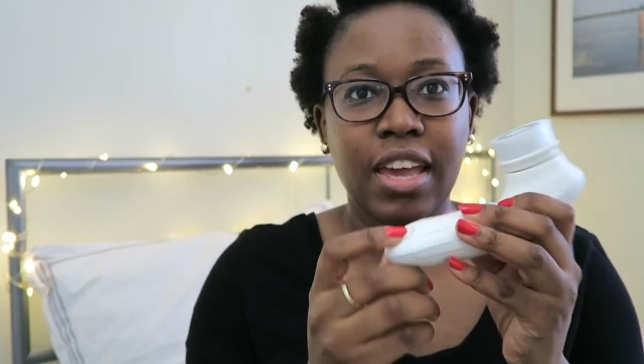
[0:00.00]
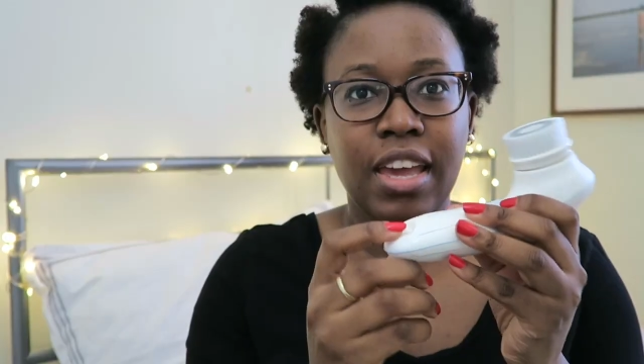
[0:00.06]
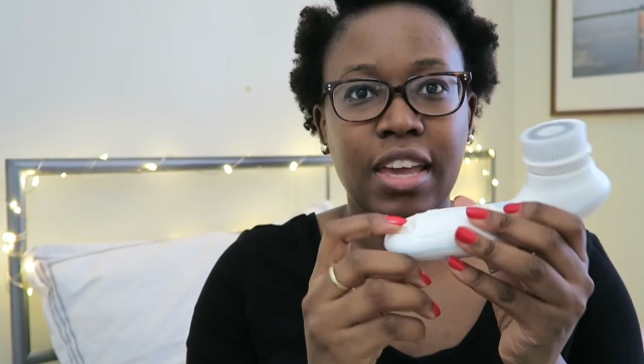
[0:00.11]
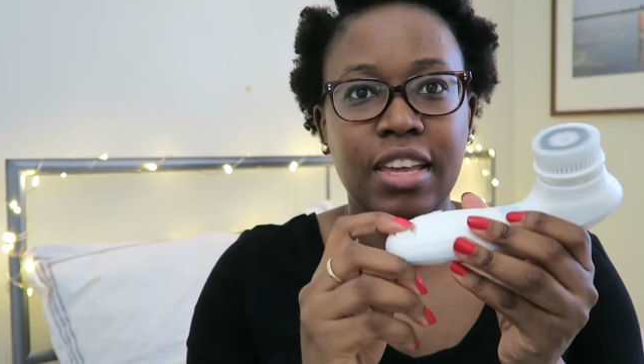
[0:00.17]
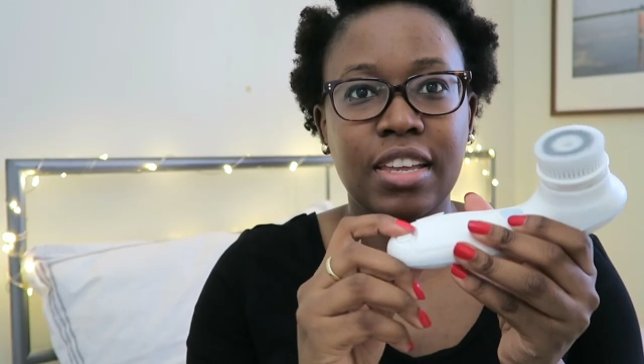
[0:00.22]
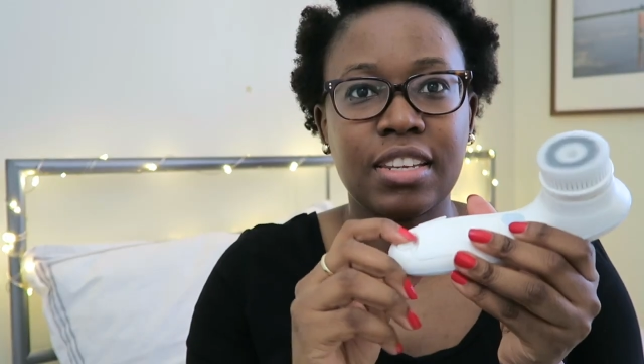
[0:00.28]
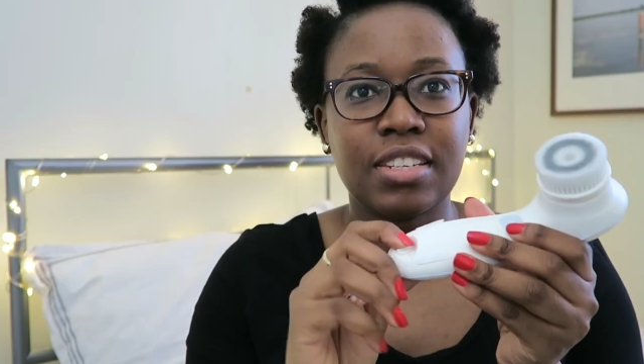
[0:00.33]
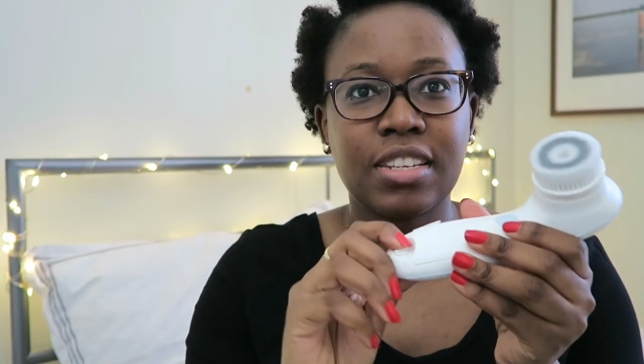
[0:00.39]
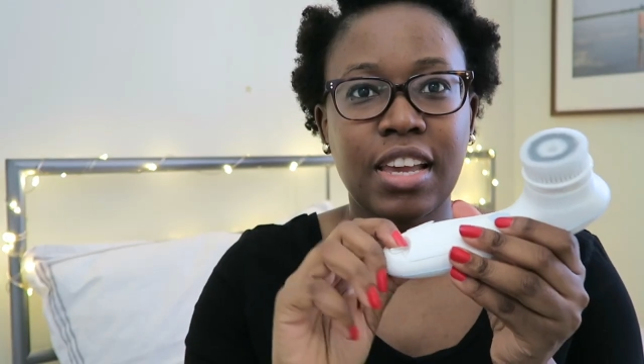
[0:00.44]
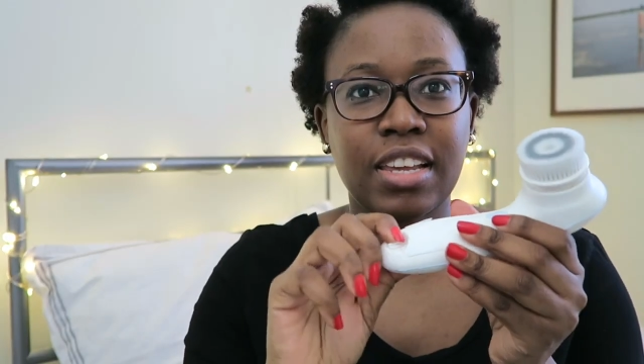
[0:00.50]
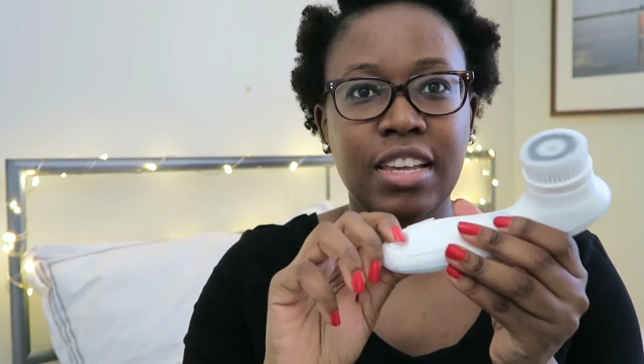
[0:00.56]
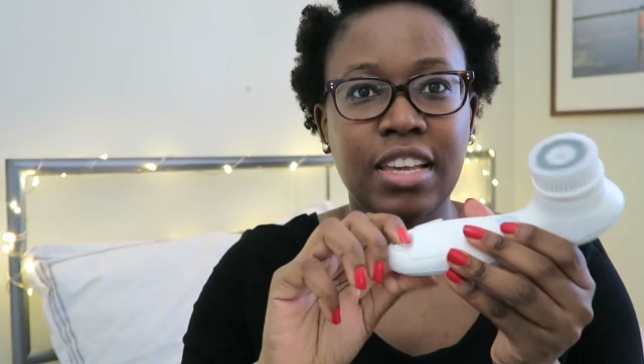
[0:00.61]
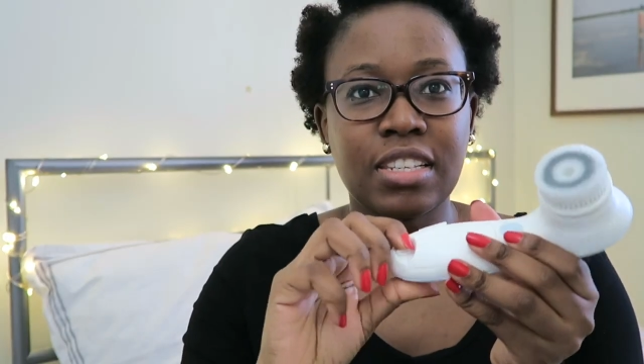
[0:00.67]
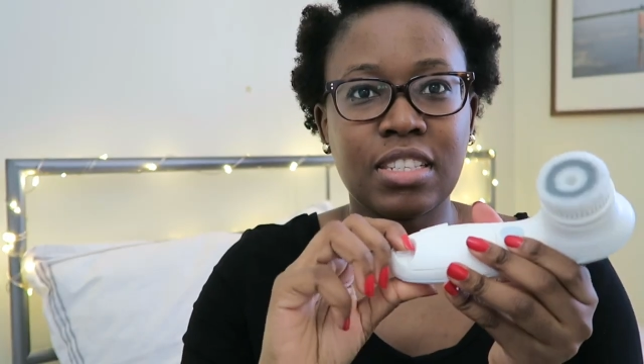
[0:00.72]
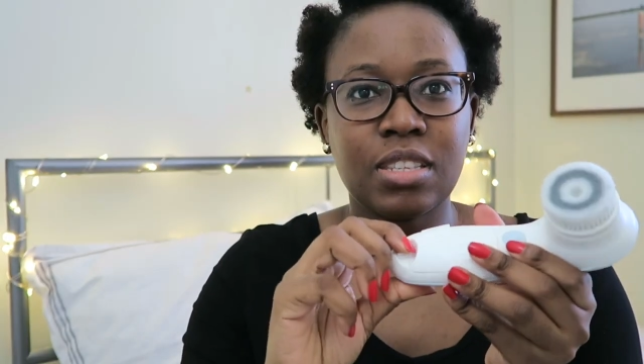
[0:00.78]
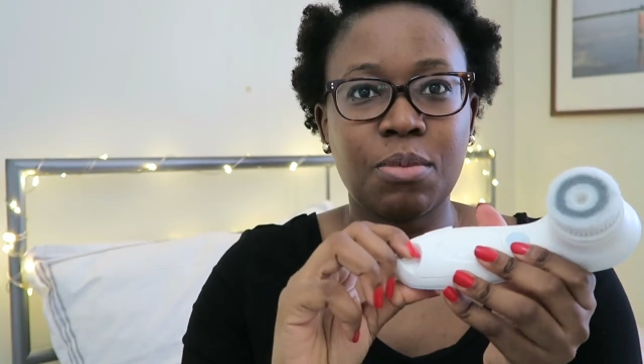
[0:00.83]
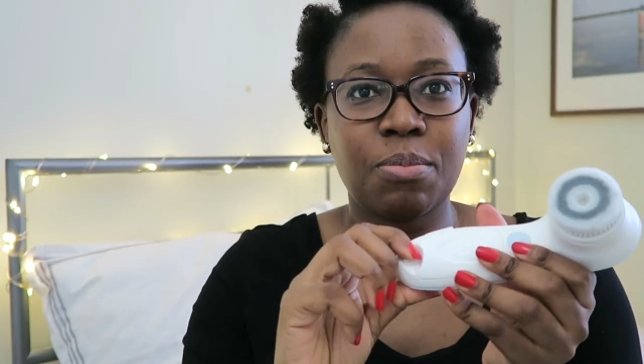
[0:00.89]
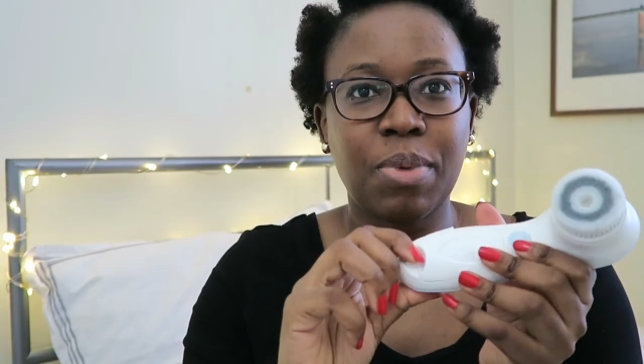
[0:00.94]
and I
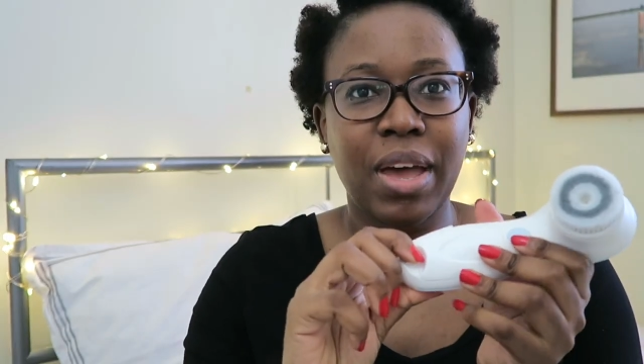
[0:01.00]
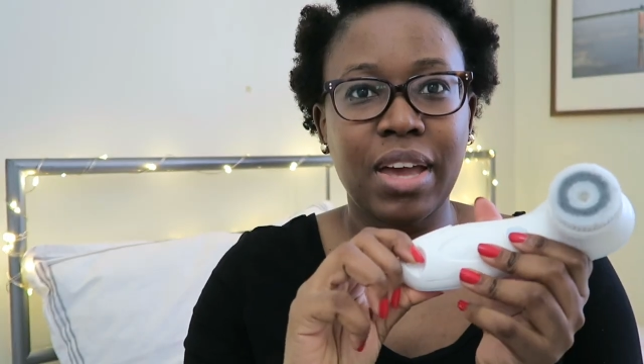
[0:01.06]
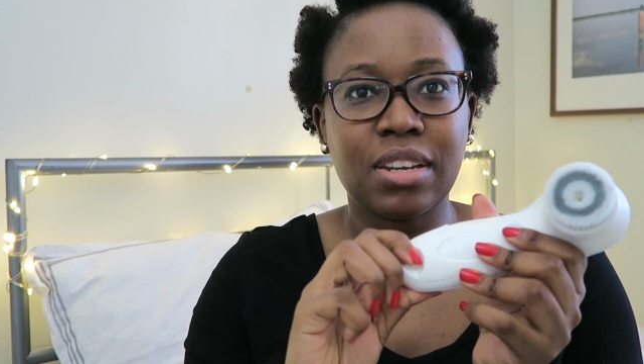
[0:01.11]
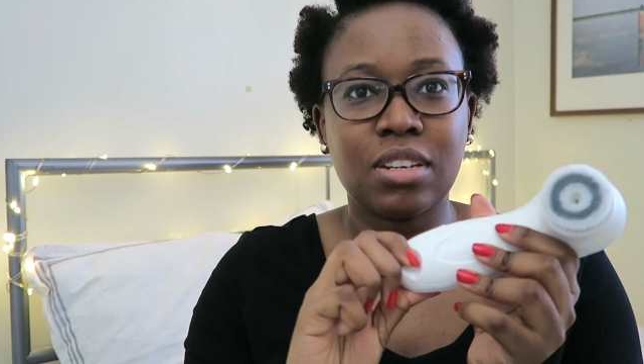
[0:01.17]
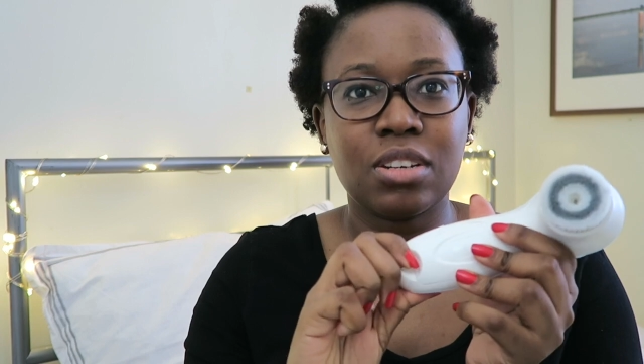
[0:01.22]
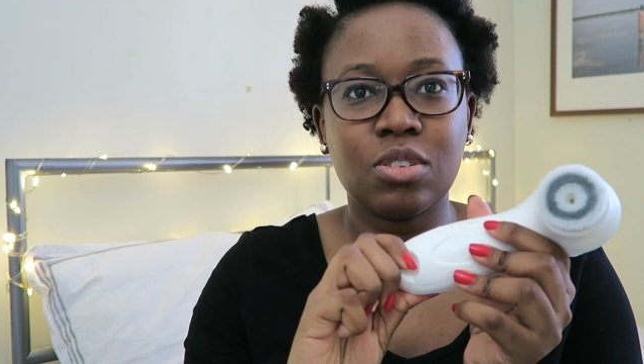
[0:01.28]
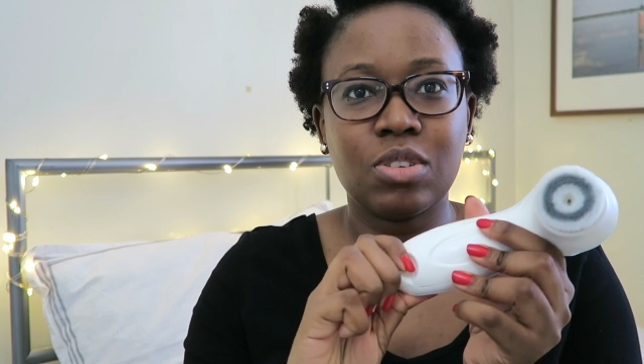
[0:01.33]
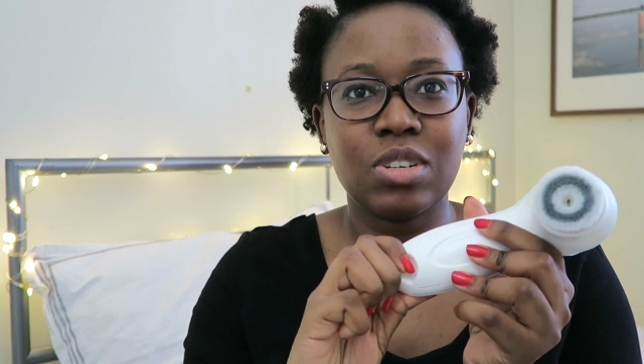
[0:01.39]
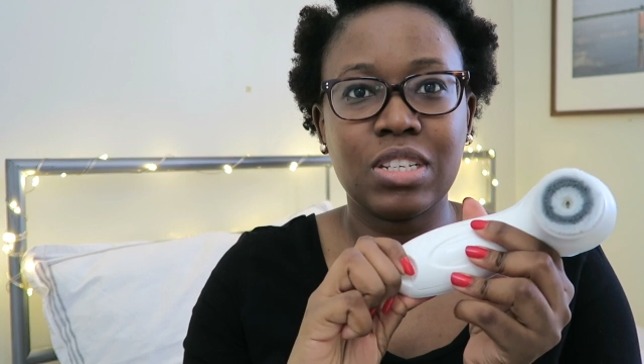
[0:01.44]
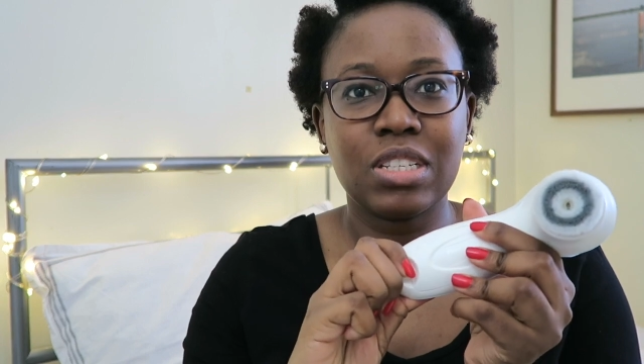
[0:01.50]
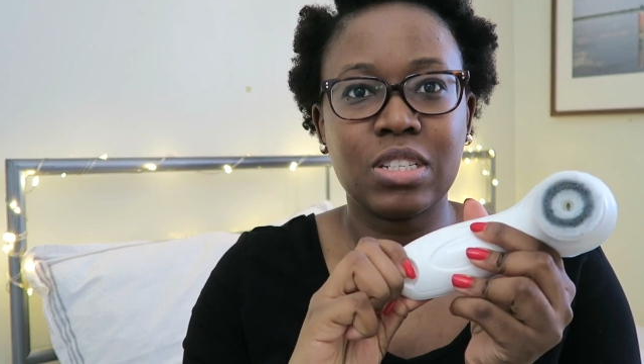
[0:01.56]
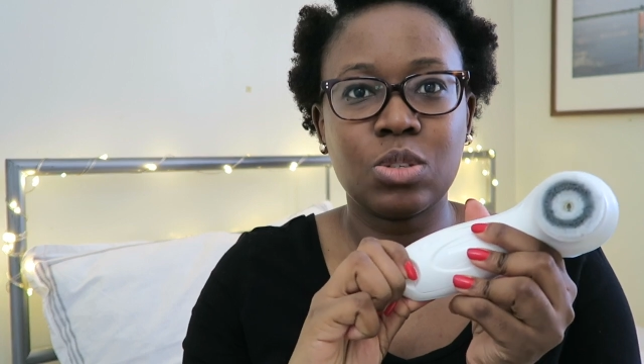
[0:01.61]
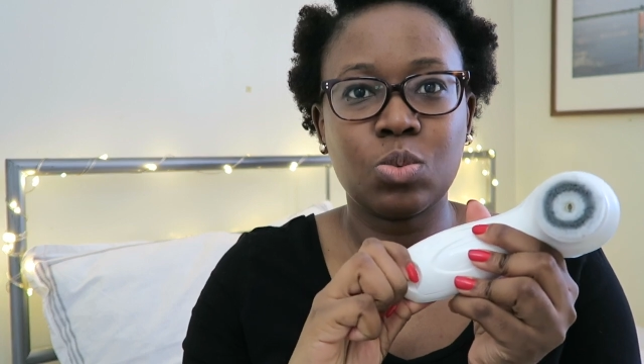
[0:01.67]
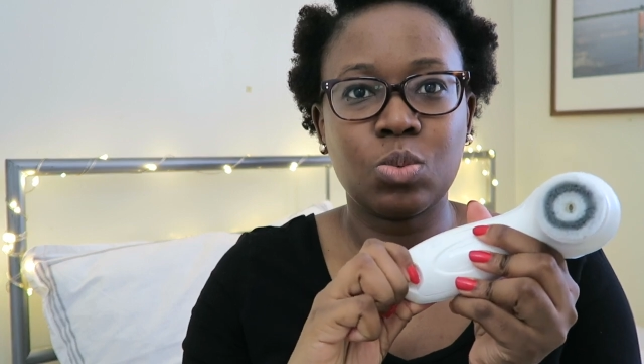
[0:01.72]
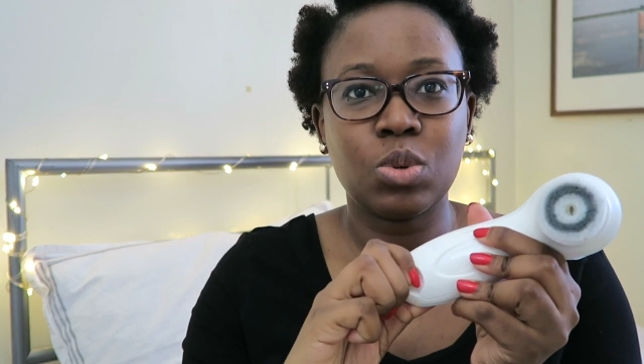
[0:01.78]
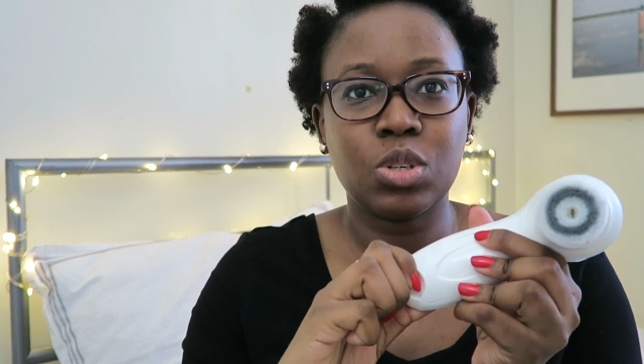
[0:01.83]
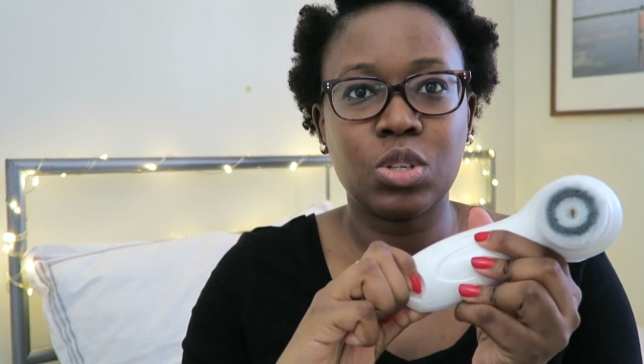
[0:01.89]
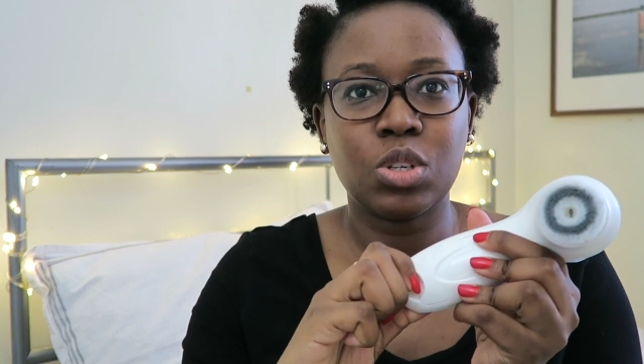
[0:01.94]
guess the
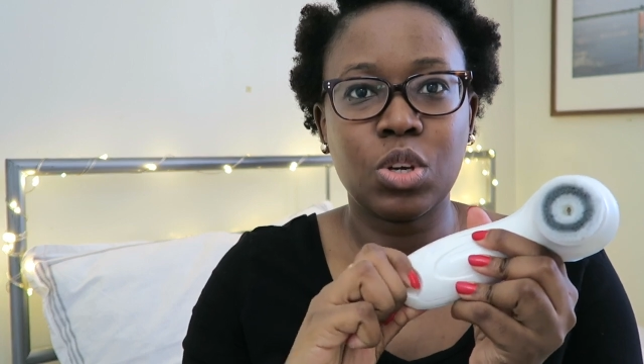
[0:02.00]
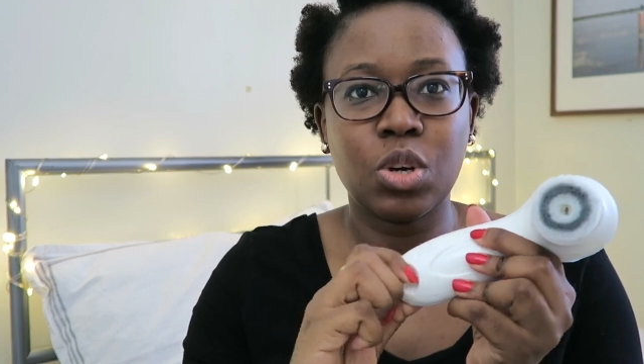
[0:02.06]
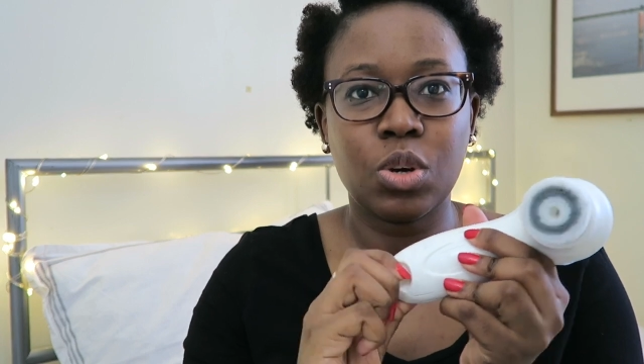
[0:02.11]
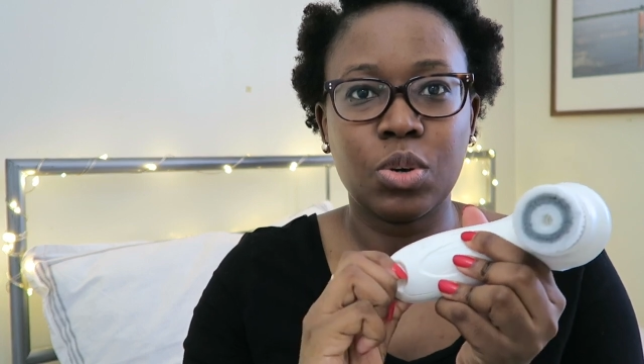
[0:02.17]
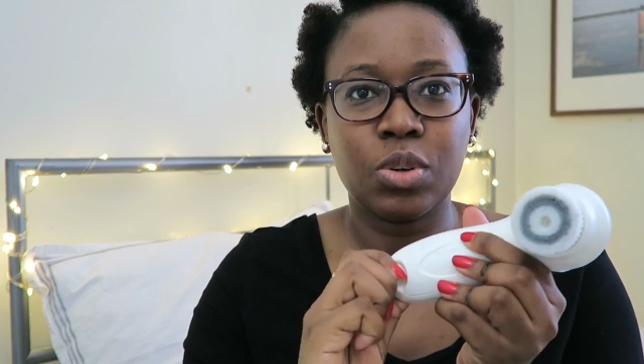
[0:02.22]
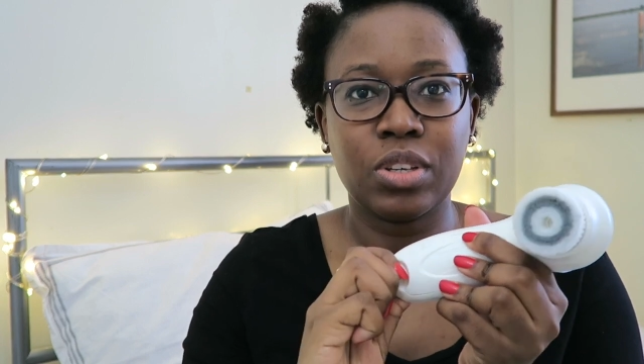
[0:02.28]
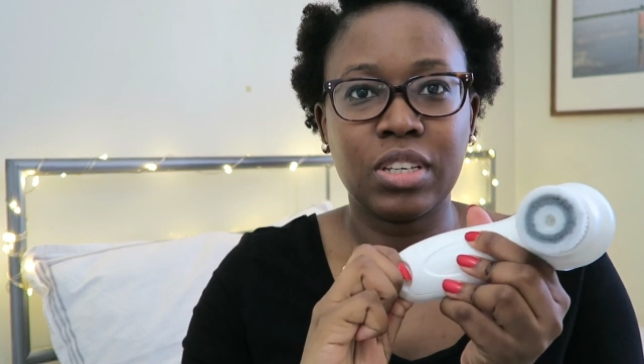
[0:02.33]
batteries would go